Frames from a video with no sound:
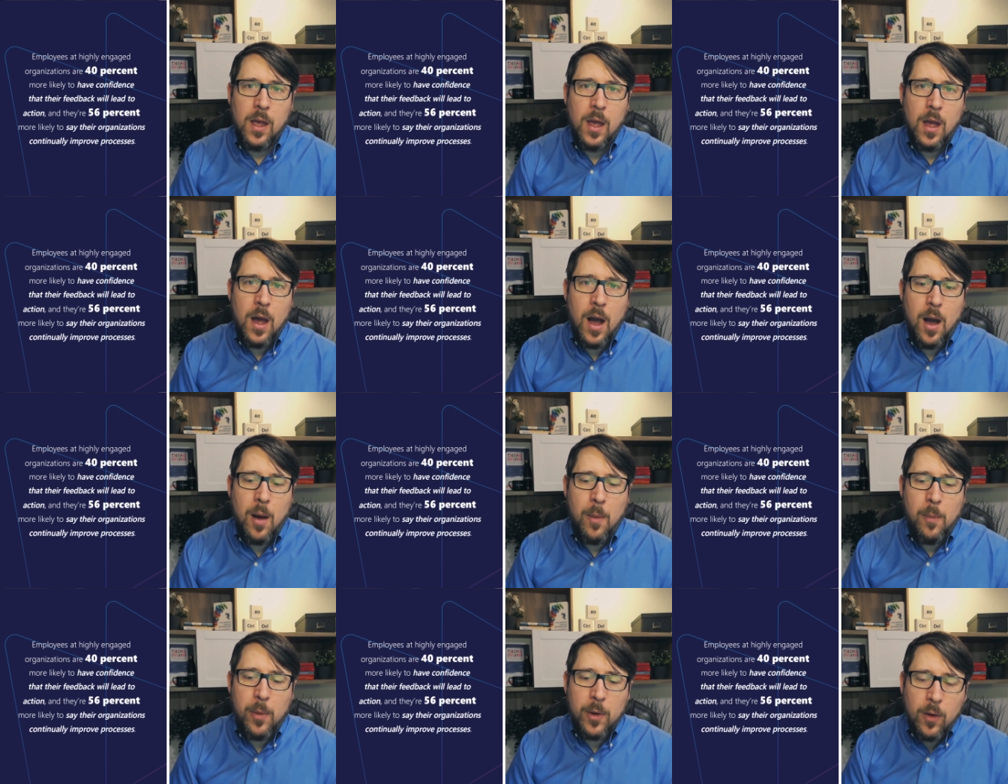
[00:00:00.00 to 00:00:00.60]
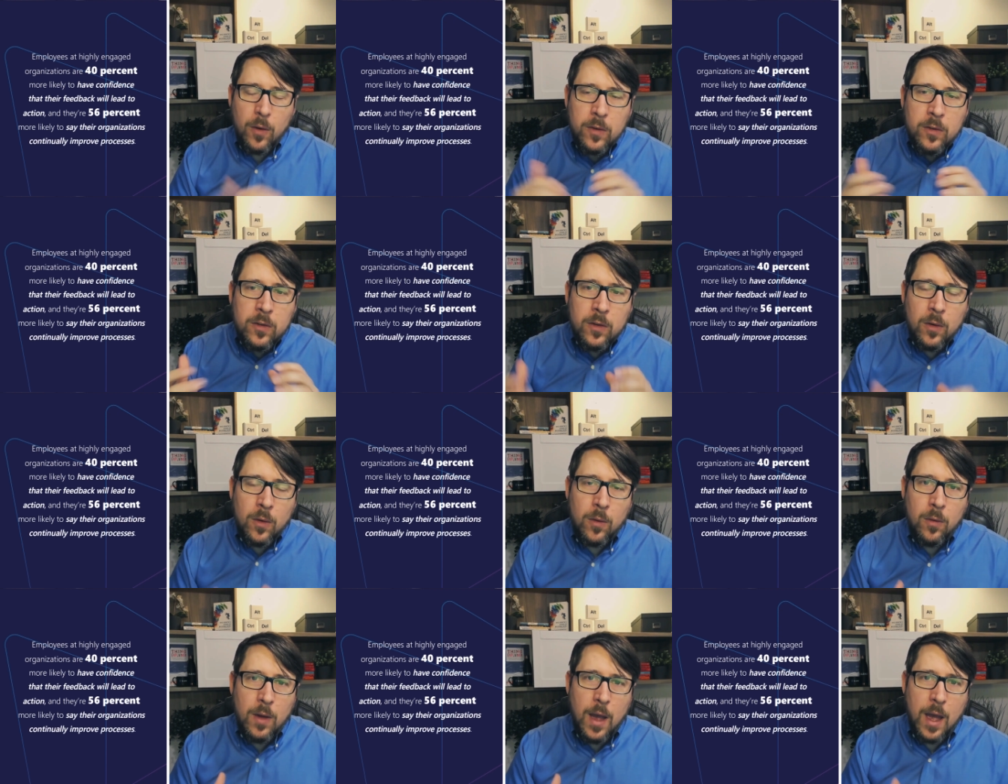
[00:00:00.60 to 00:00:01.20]
uh, but
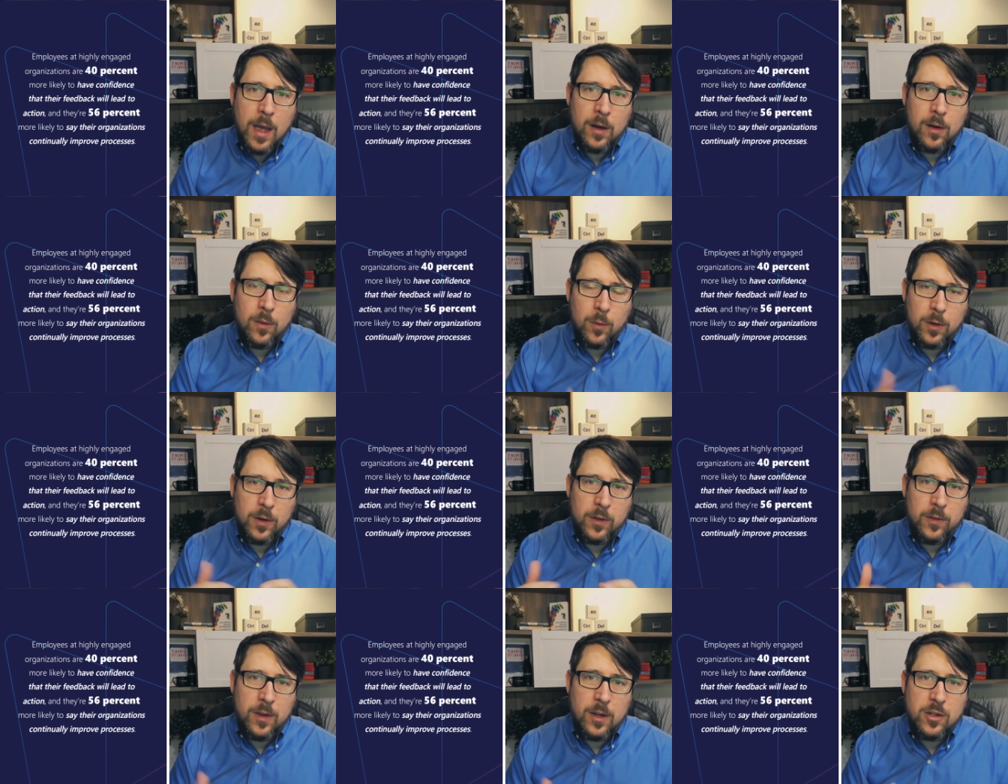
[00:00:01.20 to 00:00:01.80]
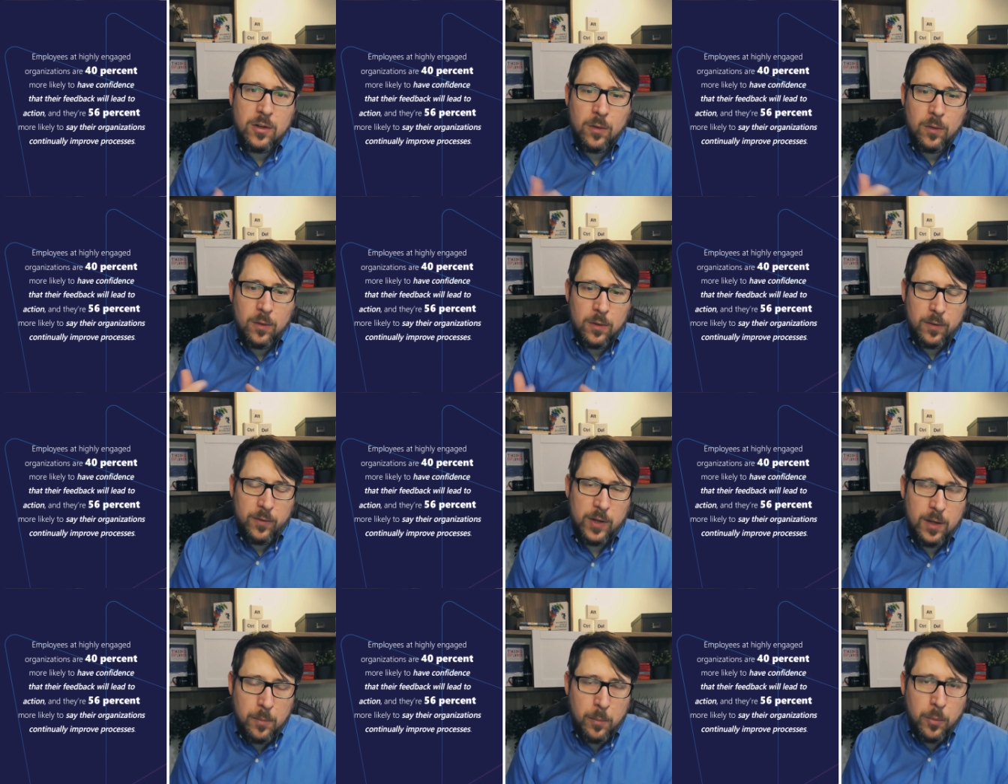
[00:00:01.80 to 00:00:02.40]
also at an organizational or
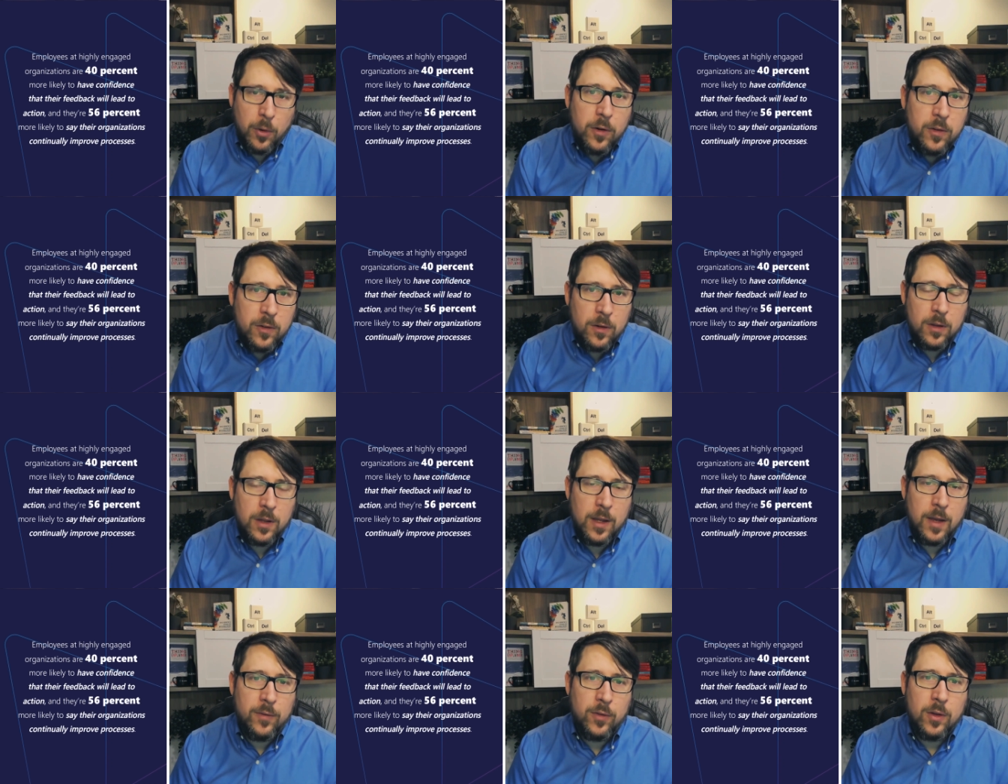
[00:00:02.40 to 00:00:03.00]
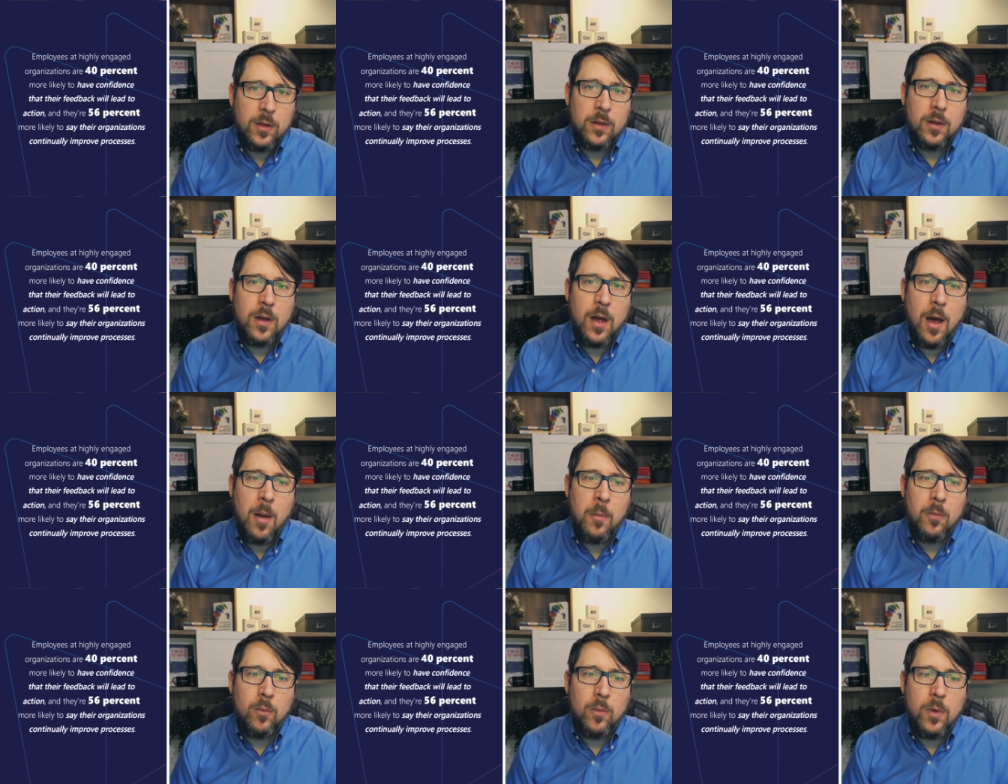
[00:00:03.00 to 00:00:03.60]
even a personal level,
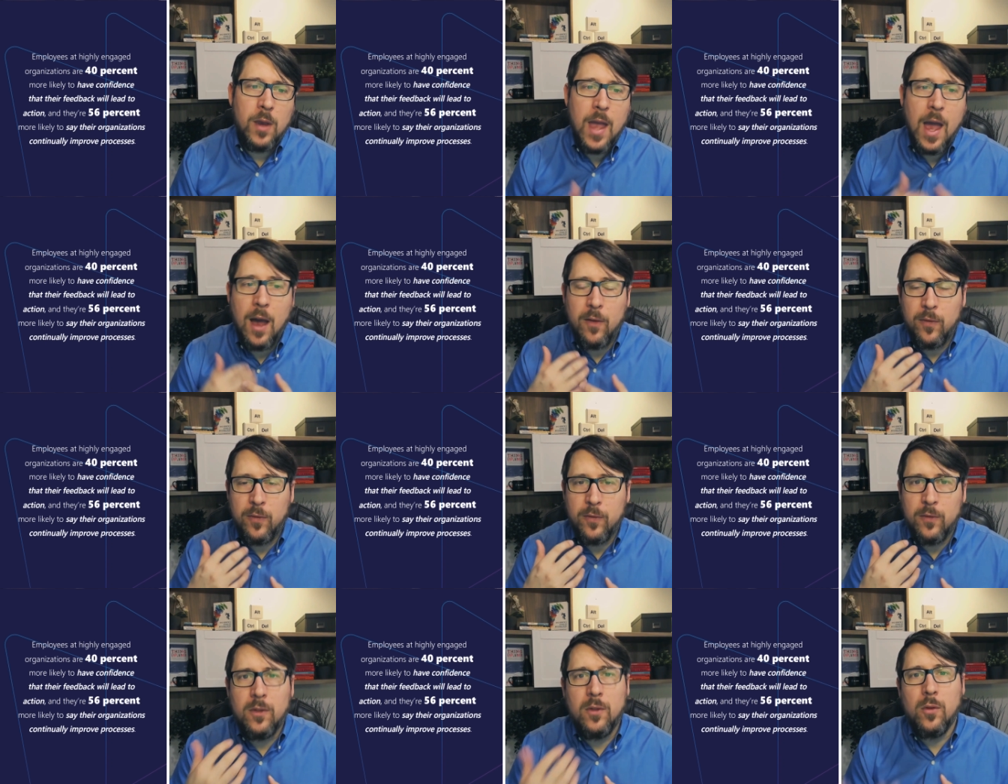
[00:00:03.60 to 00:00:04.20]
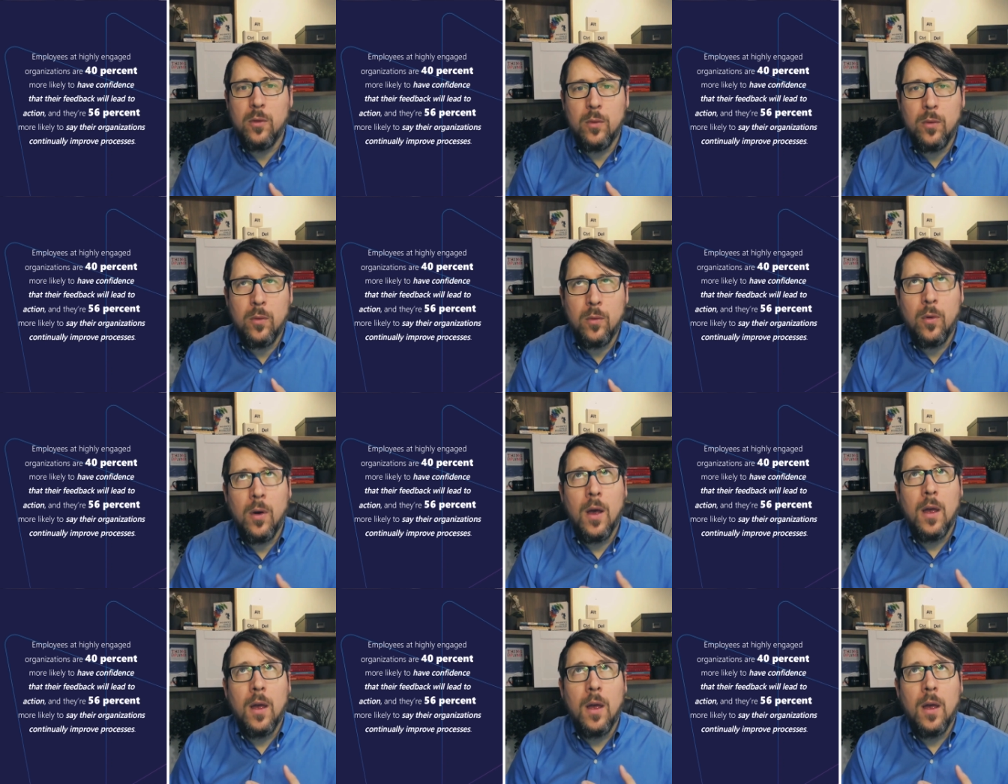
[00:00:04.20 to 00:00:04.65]
um, we have new